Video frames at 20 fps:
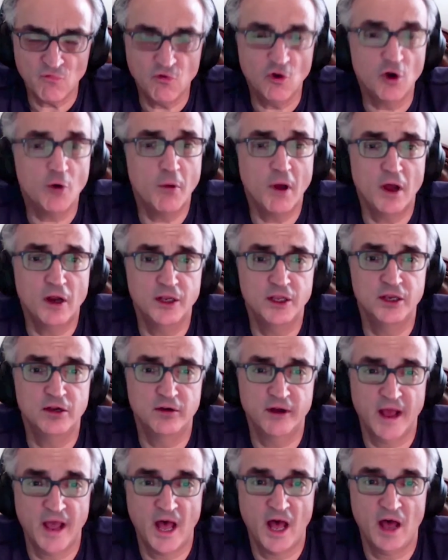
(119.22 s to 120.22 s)
for about a year
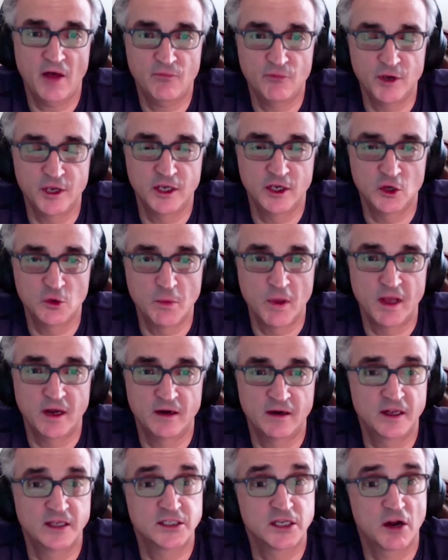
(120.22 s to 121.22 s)
and a half, we
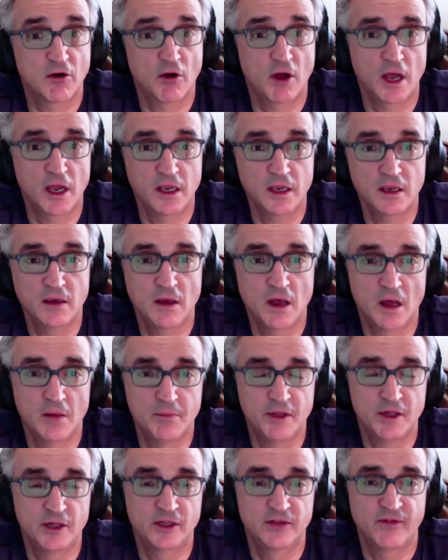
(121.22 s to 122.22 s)
incubated SRI, uh,
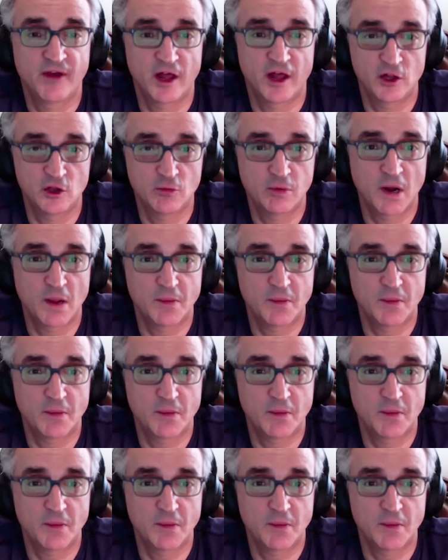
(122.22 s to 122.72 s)
built a value